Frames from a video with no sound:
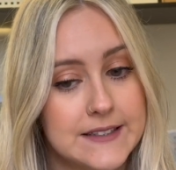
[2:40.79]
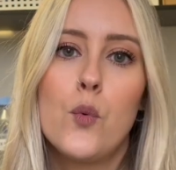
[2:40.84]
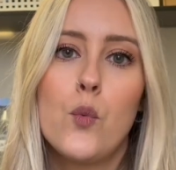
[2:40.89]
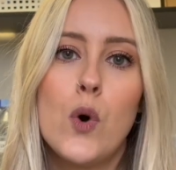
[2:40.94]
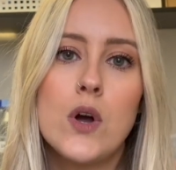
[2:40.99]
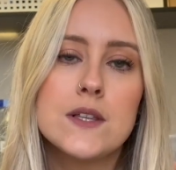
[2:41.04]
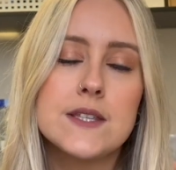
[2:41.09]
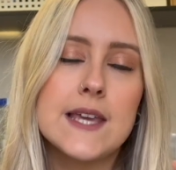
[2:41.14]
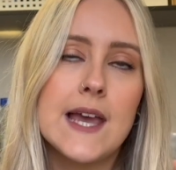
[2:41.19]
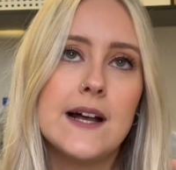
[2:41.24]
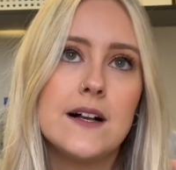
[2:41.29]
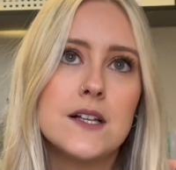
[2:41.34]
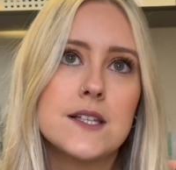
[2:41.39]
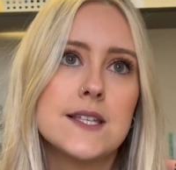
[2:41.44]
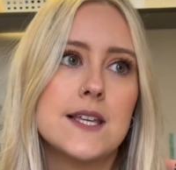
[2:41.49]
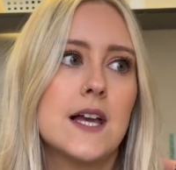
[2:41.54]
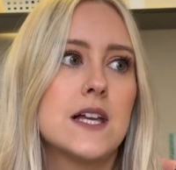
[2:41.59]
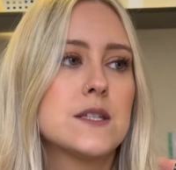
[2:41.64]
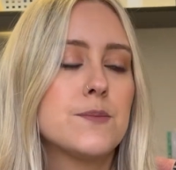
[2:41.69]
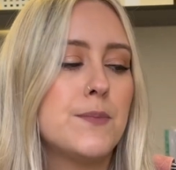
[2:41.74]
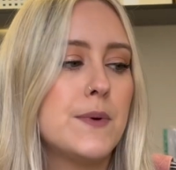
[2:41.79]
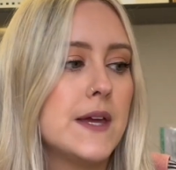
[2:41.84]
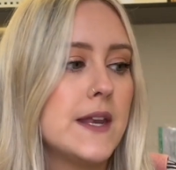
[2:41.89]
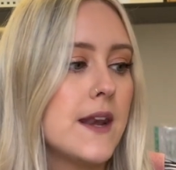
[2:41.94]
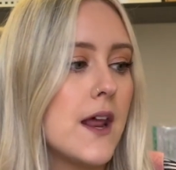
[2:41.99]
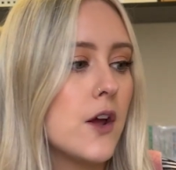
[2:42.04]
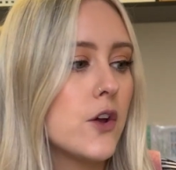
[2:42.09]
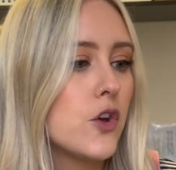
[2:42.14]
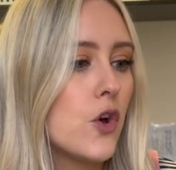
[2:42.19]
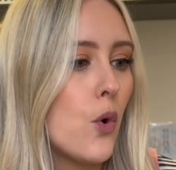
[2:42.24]
What else has
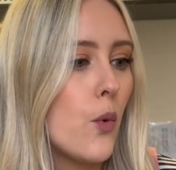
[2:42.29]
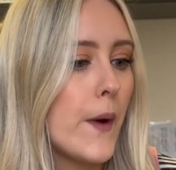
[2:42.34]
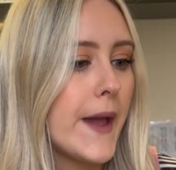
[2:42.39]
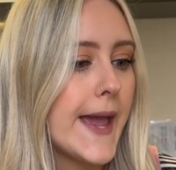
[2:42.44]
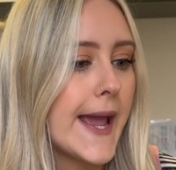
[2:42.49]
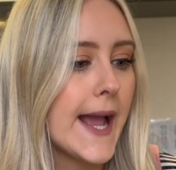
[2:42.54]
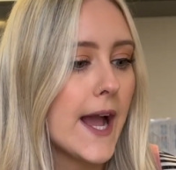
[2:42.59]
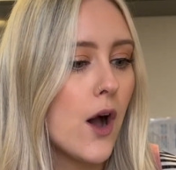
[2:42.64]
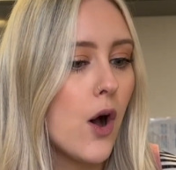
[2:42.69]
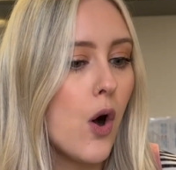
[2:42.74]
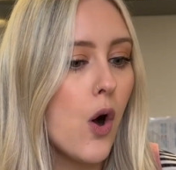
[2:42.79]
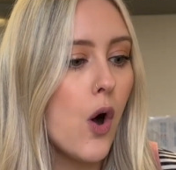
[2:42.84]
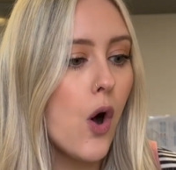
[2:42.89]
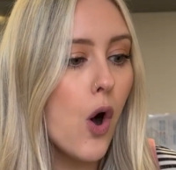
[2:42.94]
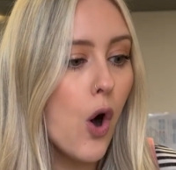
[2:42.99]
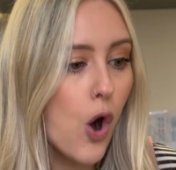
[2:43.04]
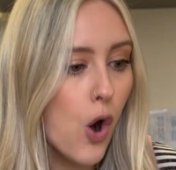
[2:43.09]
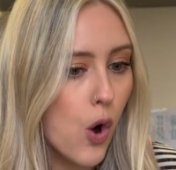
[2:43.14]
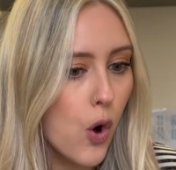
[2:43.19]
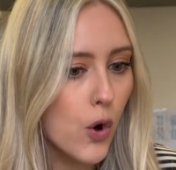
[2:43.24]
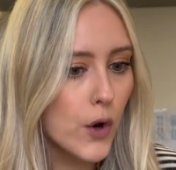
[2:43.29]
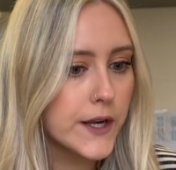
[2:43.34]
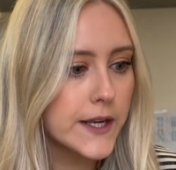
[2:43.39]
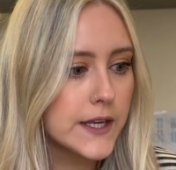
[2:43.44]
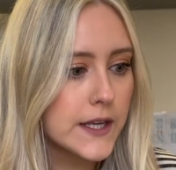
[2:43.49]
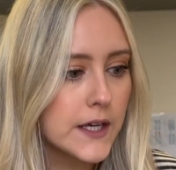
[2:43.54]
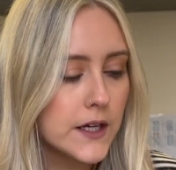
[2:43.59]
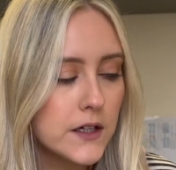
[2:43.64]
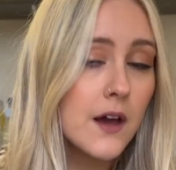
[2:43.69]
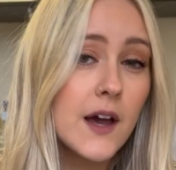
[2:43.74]
been going
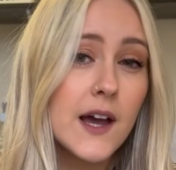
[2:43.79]
on?